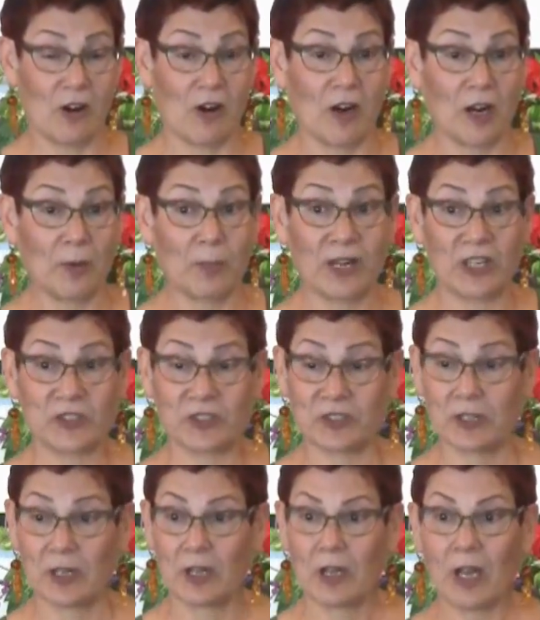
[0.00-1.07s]
car, but
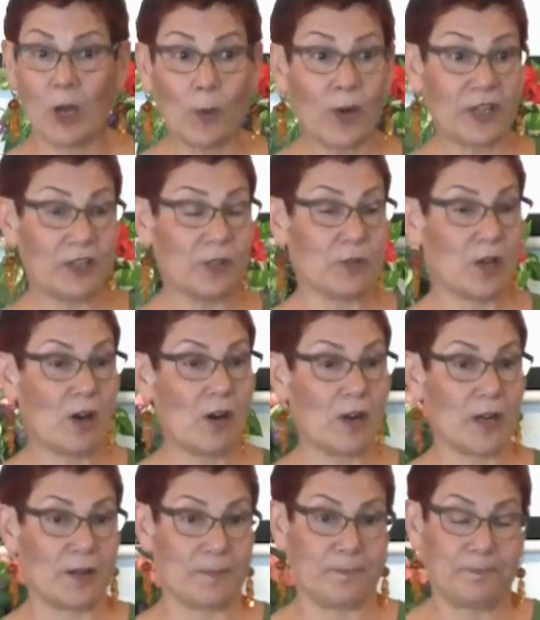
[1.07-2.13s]
it's, I want a new
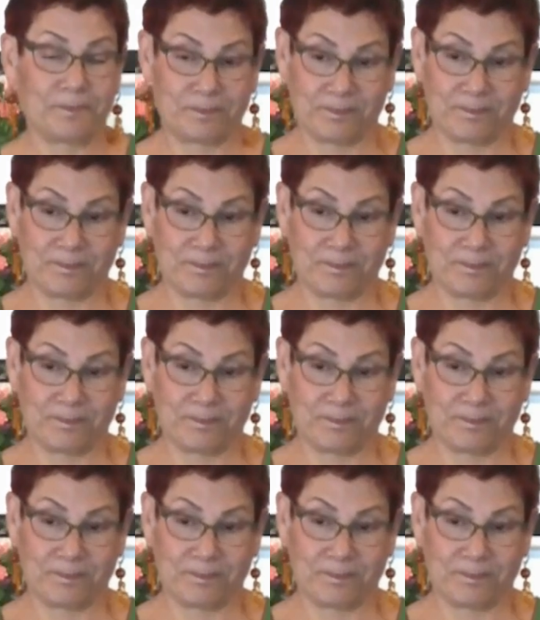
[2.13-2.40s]
car.